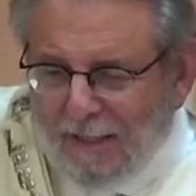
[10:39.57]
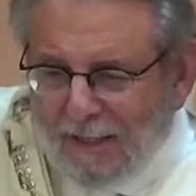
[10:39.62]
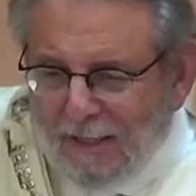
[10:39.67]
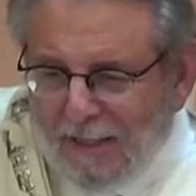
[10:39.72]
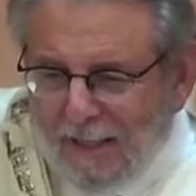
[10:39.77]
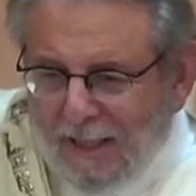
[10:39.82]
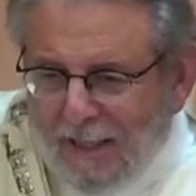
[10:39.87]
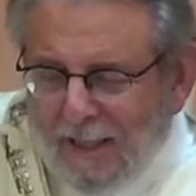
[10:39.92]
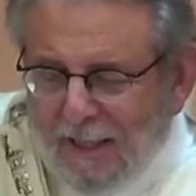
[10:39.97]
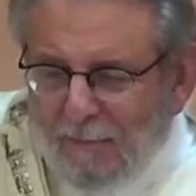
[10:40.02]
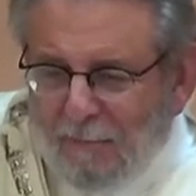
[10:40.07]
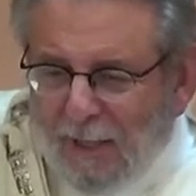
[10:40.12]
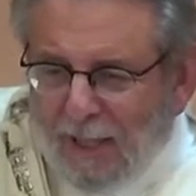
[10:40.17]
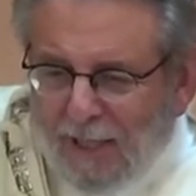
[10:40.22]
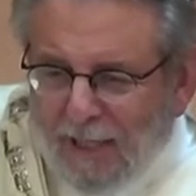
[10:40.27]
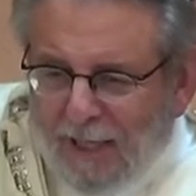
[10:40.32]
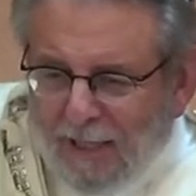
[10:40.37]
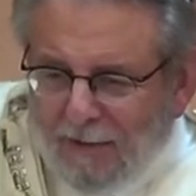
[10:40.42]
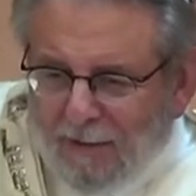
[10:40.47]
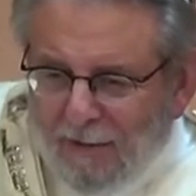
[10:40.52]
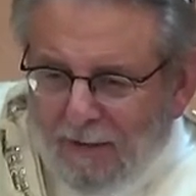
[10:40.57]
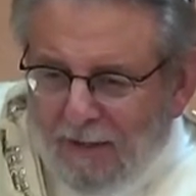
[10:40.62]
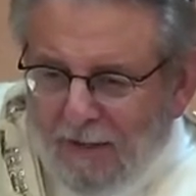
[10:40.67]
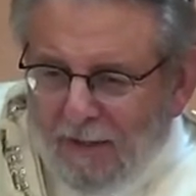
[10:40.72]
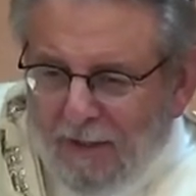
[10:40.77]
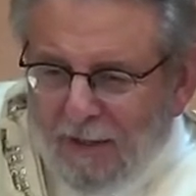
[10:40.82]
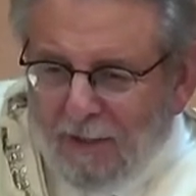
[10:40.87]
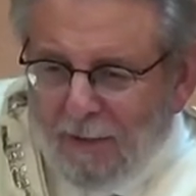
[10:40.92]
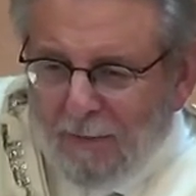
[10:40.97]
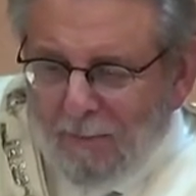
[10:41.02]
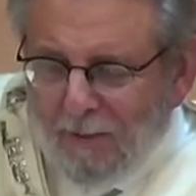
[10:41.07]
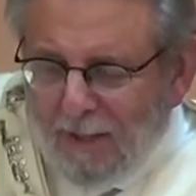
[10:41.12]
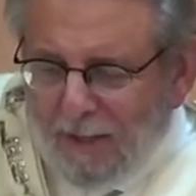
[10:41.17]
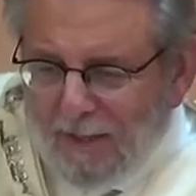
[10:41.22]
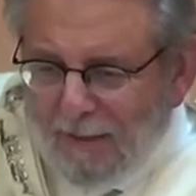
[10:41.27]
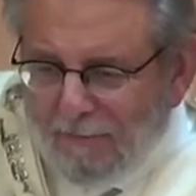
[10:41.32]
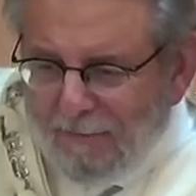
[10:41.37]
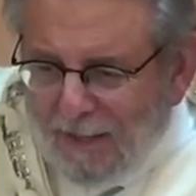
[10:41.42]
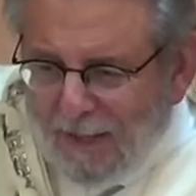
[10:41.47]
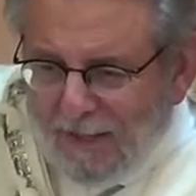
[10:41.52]
Like in about how long do you think you'll
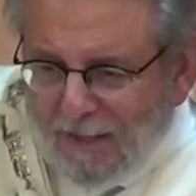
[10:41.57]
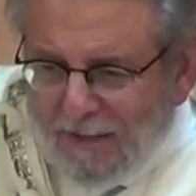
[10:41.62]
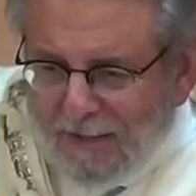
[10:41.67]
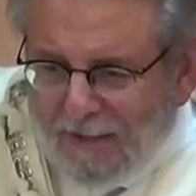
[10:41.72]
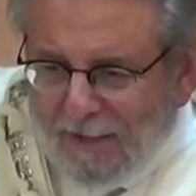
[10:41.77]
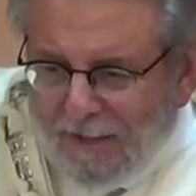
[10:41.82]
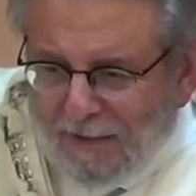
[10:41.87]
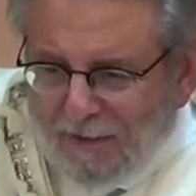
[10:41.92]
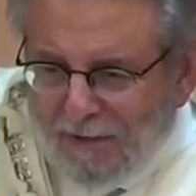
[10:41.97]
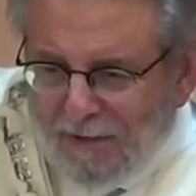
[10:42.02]
be ready, Sage?